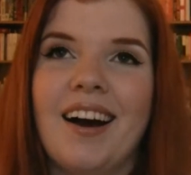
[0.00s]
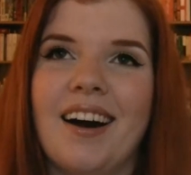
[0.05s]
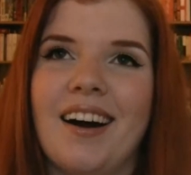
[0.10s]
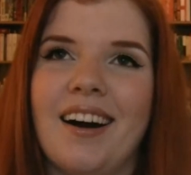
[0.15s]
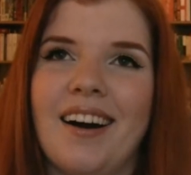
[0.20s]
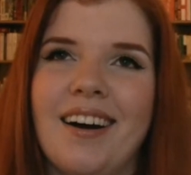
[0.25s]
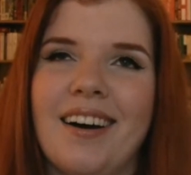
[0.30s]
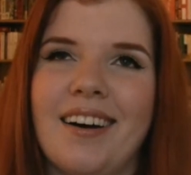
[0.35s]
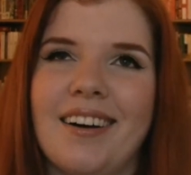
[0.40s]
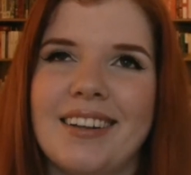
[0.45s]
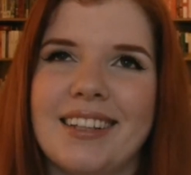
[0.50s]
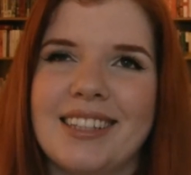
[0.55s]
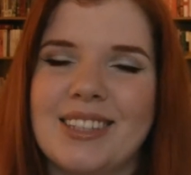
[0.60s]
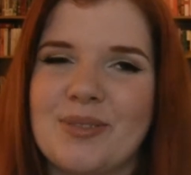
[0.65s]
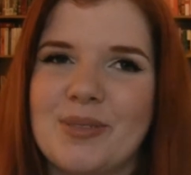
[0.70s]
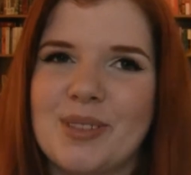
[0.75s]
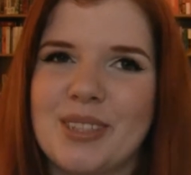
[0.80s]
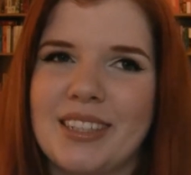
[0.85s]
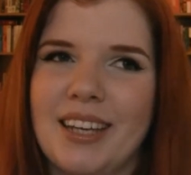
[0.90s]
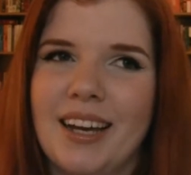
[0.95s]
Oh,
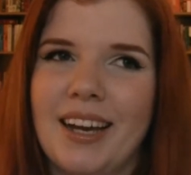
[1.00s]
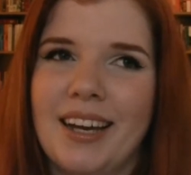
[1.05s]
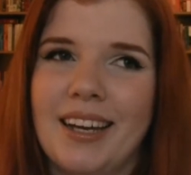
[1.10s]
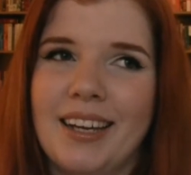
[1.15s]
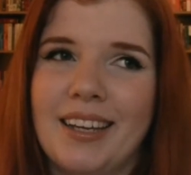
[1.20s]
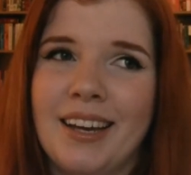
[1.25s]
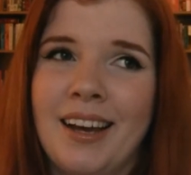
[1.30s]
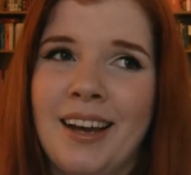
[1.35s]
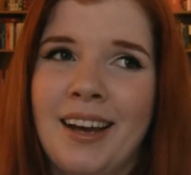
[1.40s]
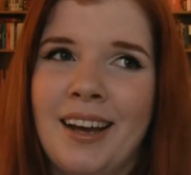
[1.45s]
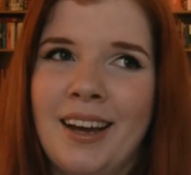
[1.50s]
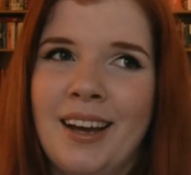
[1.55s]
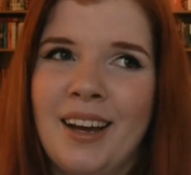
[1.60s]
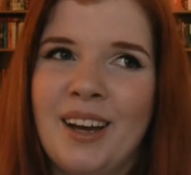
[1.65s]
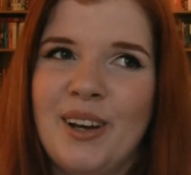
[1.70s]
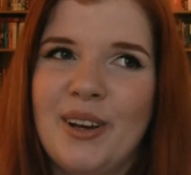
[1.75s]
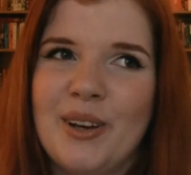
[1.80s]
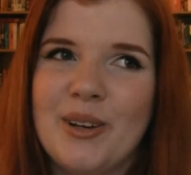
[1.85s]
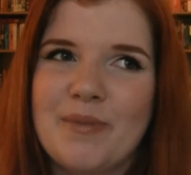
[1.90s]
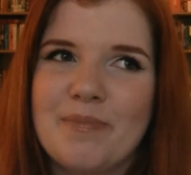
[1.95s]
this was like
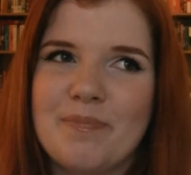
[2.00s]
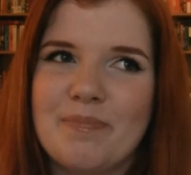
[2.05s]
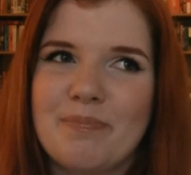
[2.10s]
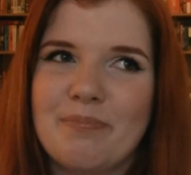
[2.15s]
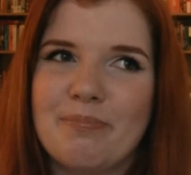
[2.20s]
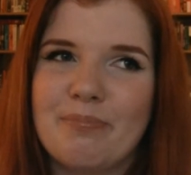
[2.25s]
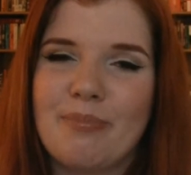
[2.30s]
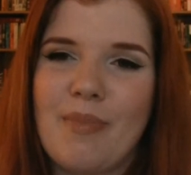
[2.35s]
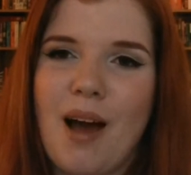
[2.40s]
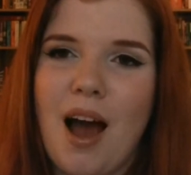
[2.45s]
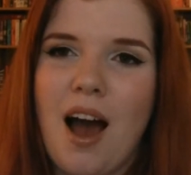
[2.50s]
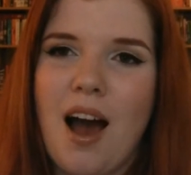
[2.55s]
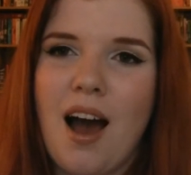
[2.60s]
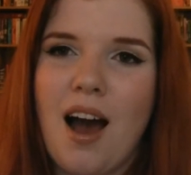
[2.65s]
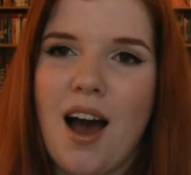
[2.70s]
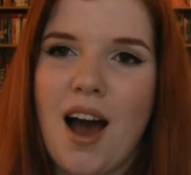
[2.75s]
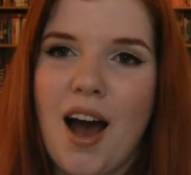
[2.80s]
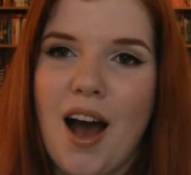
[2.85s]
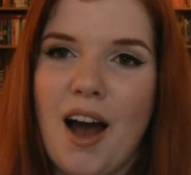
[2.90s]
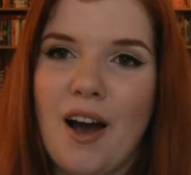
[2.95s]

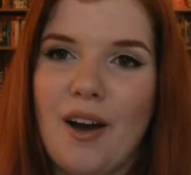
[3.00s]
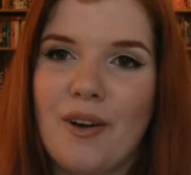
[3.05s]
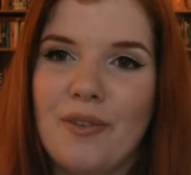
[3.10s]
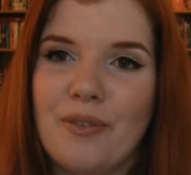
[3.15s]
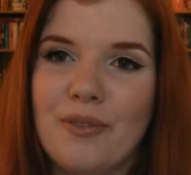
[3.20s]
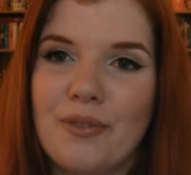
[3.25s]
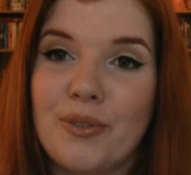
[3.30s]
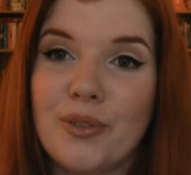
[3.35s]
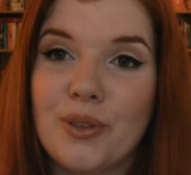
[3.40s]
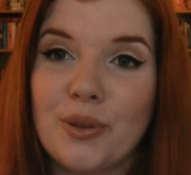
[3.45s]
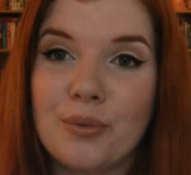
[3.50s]
half